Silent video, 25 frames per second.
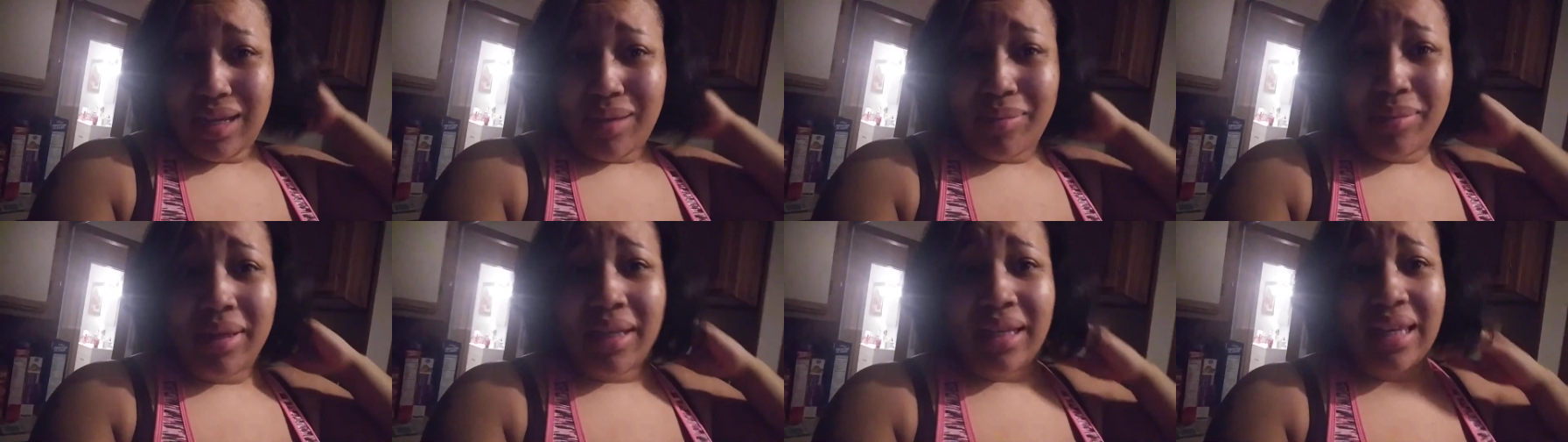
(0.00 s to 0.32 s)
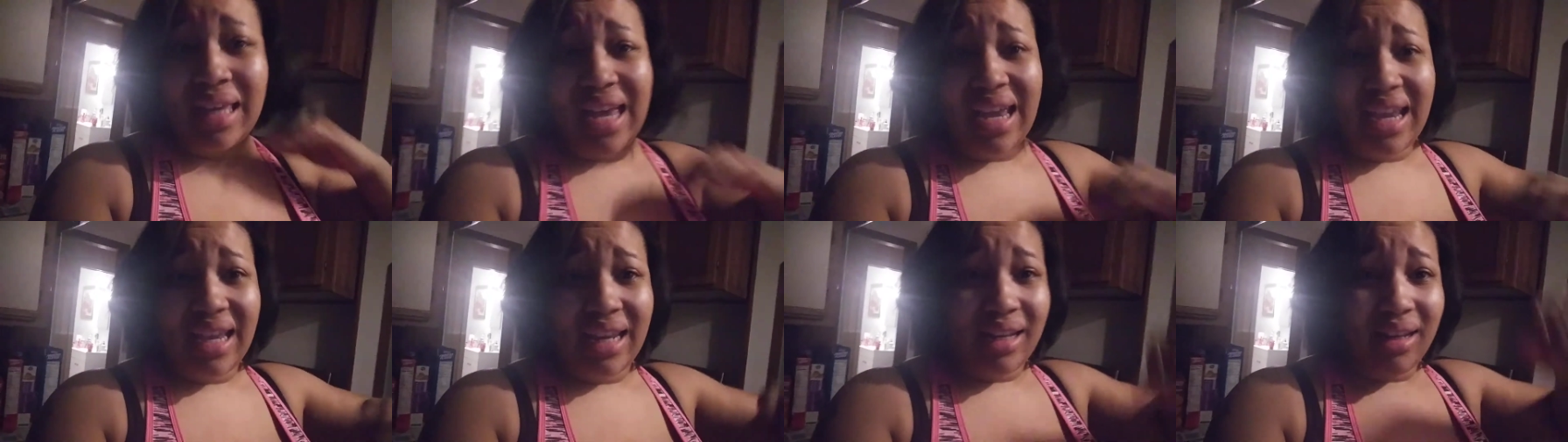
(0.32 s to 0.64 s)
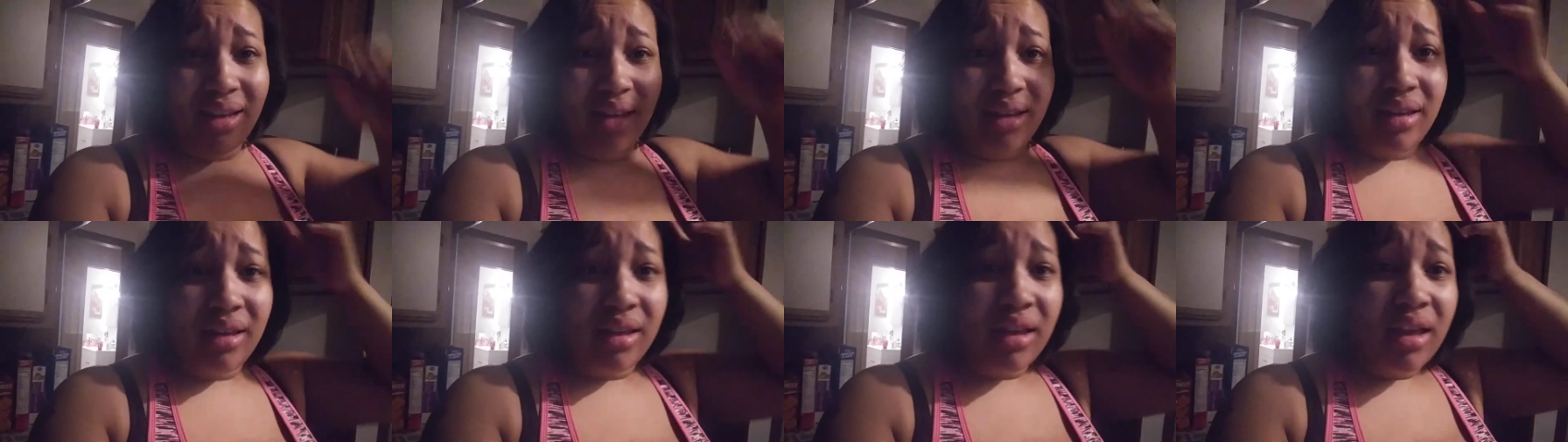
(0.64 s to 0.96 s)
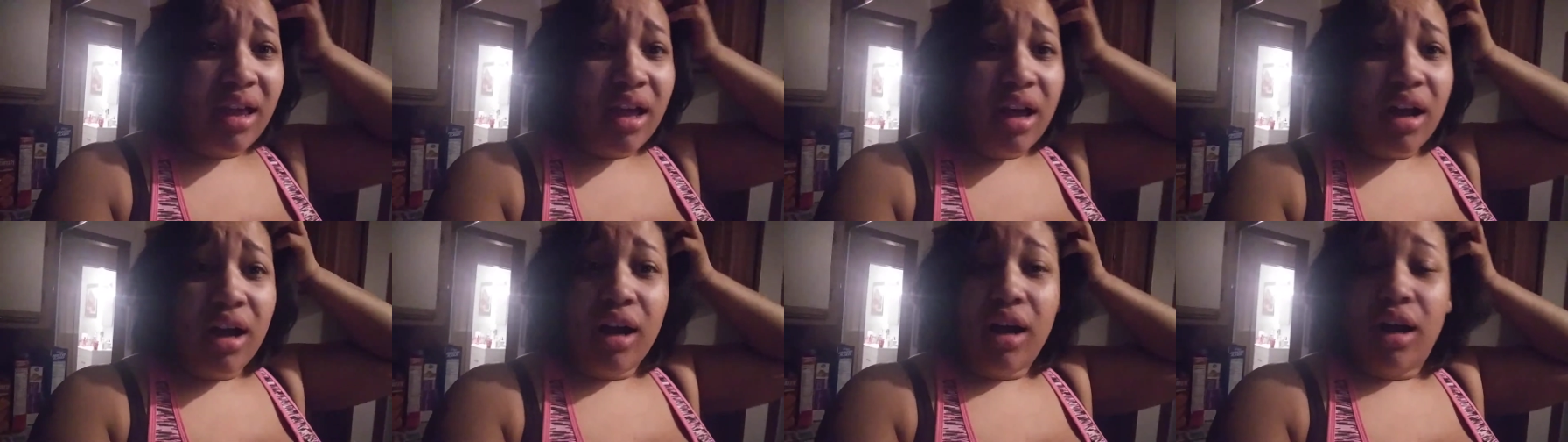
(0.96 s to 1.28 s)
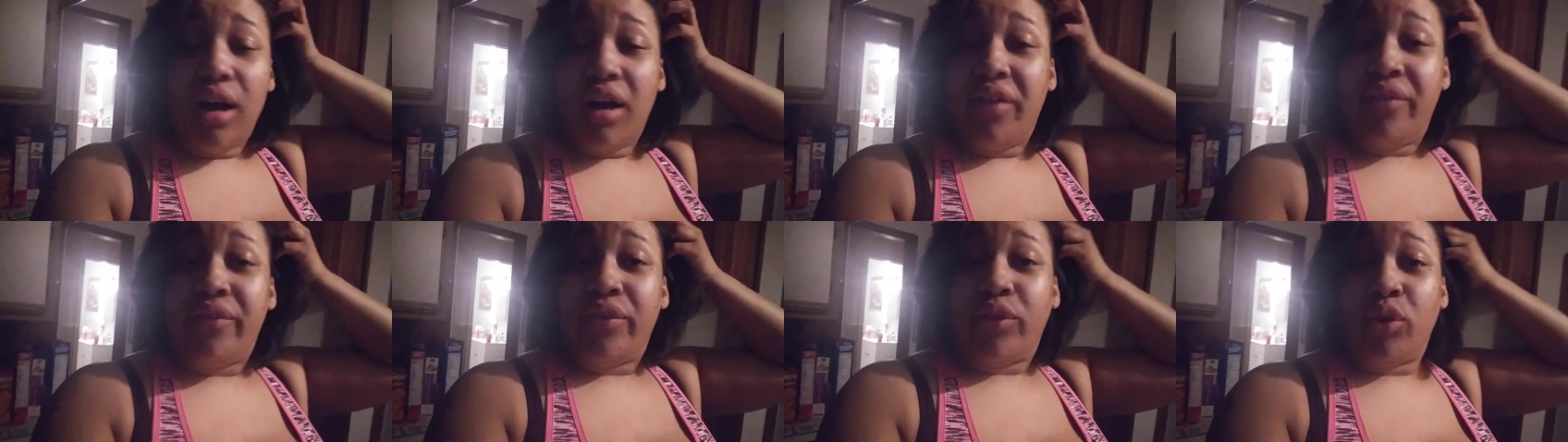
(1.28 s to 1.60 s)
I've been gaining
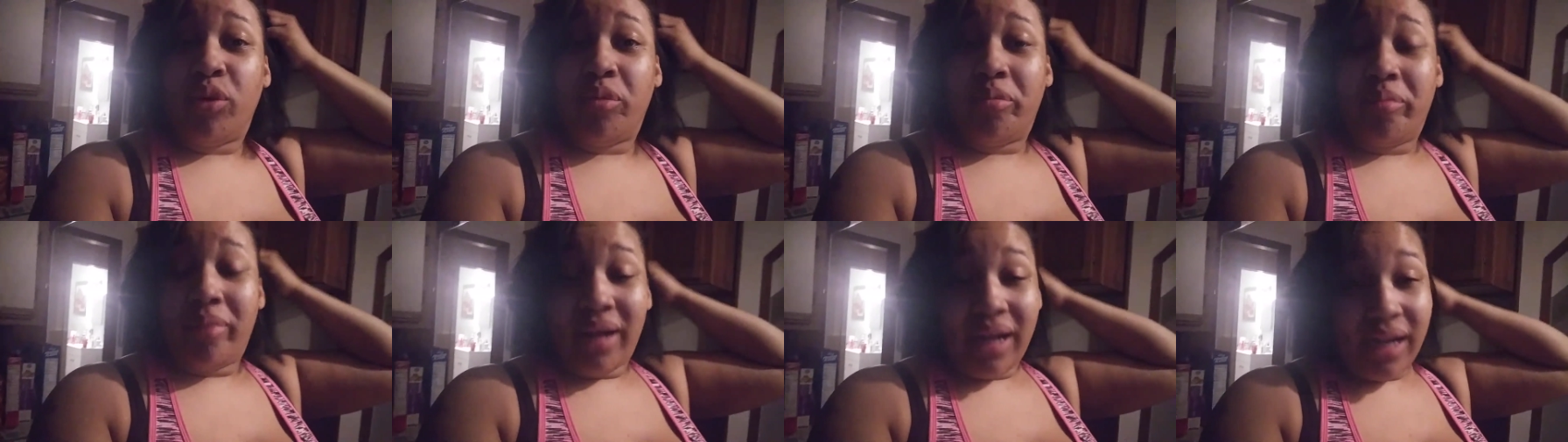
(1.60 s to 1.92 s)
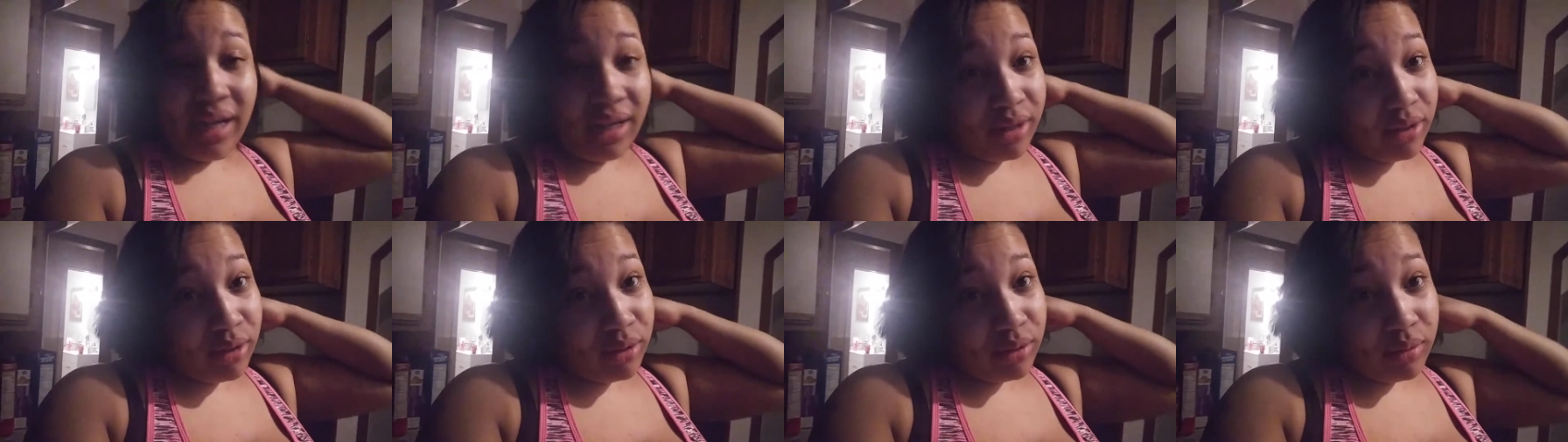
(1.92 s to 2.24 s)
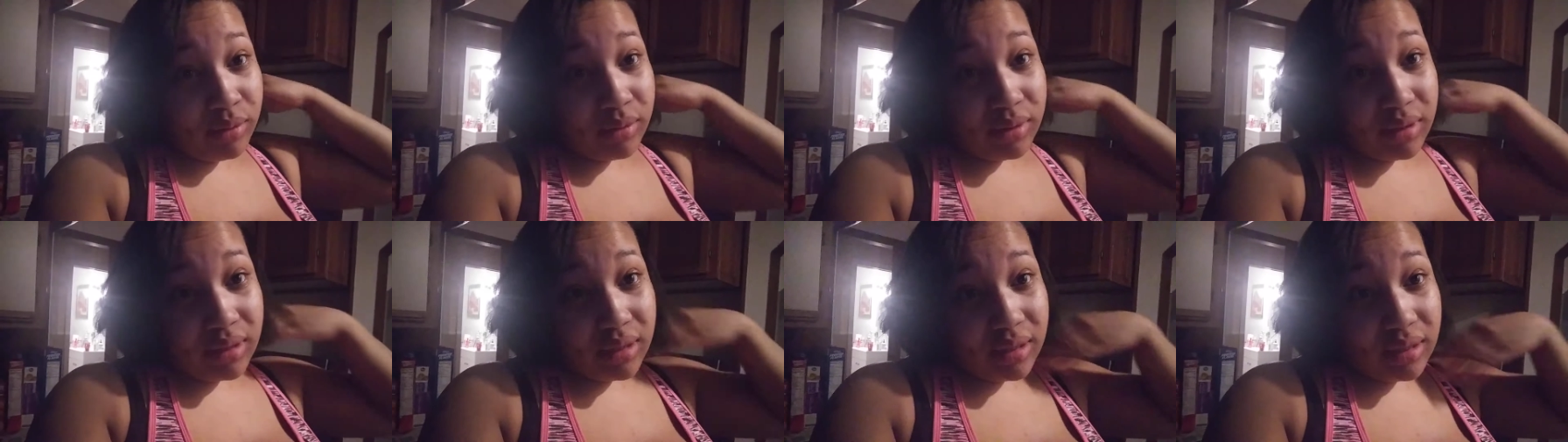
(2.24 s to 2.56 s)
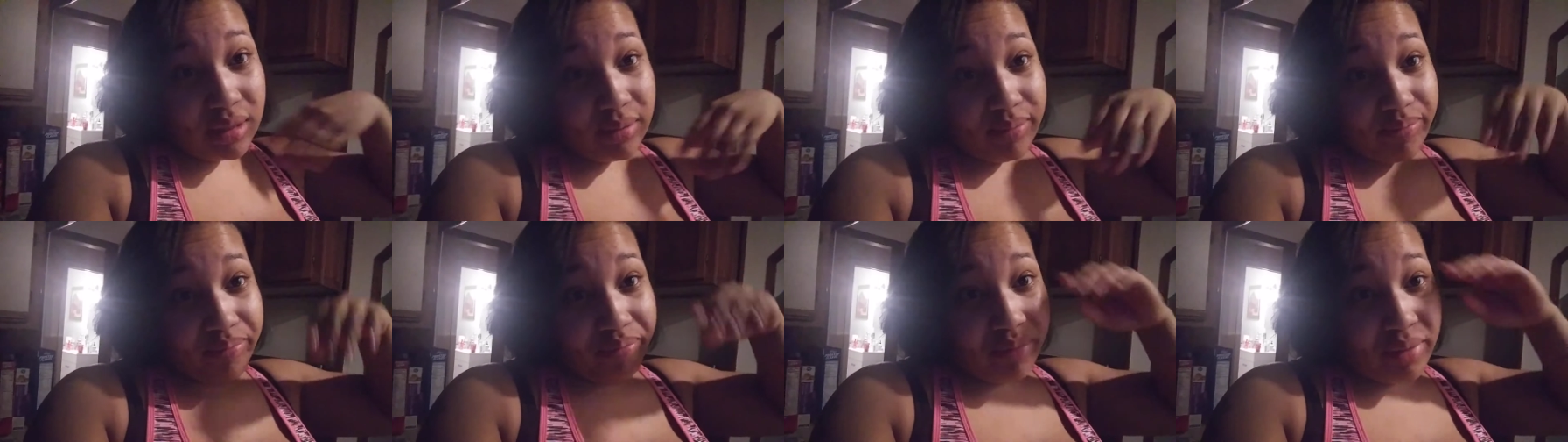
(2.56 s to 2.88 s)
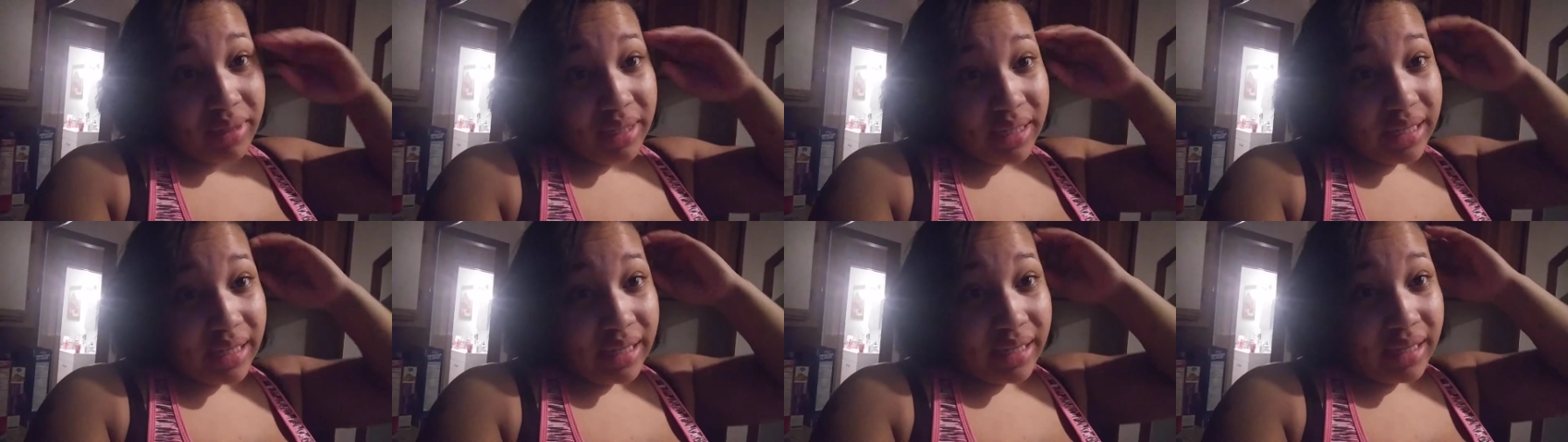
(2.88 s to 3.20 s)
a few pounds
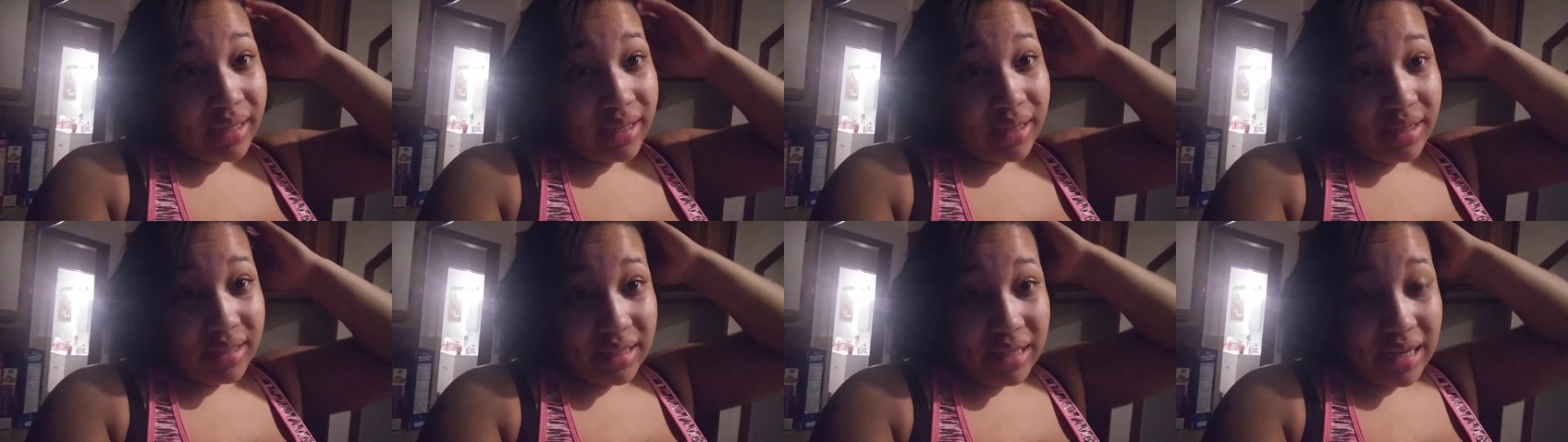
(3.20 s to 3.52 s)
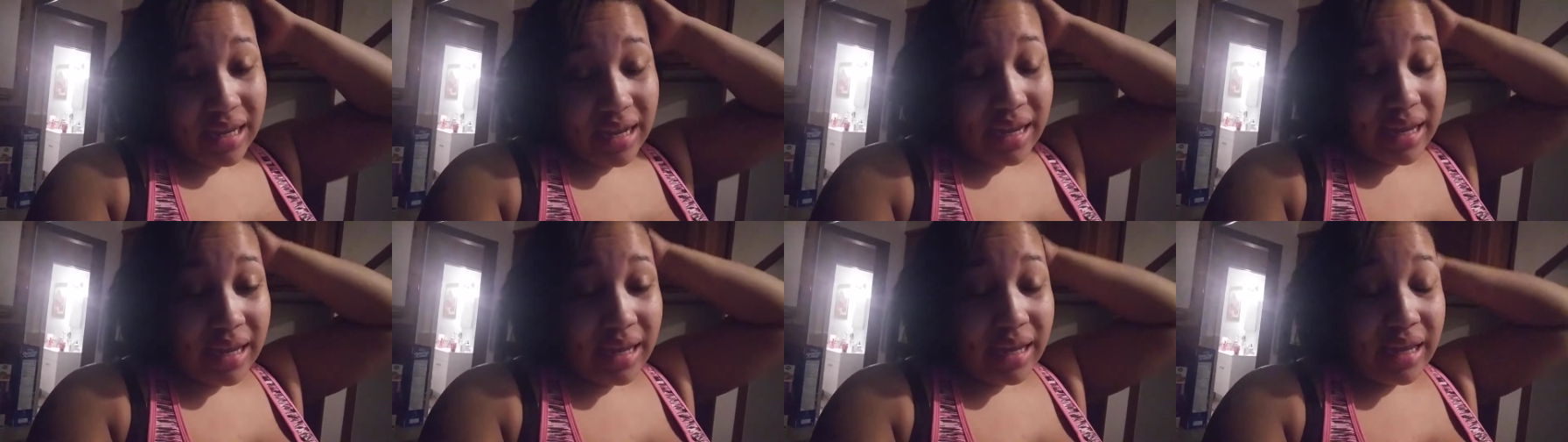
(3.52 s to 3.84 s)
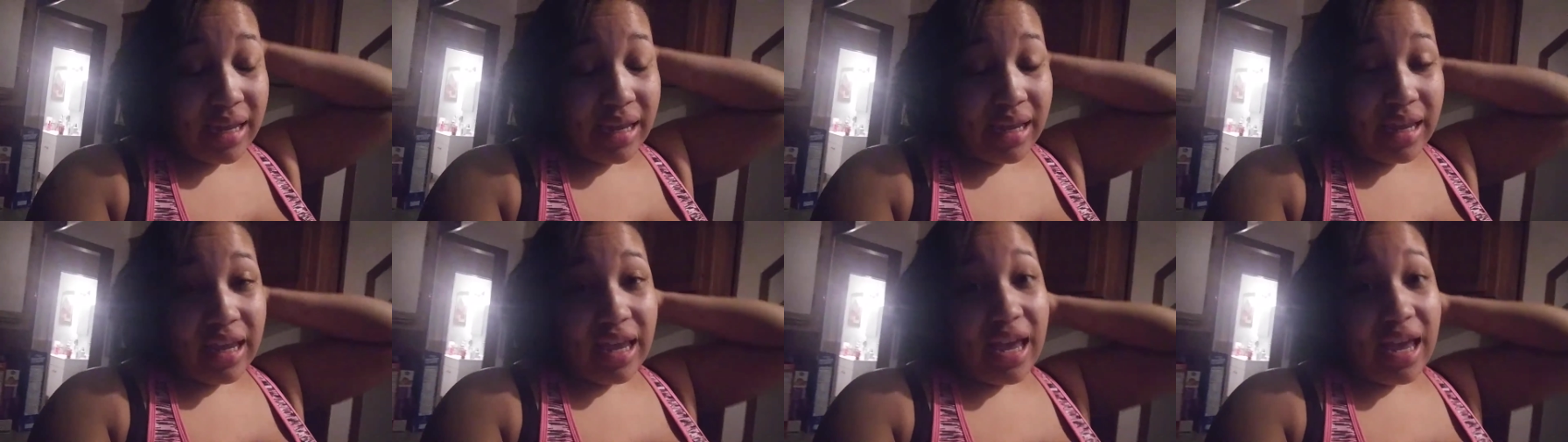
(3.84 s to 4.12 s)
because I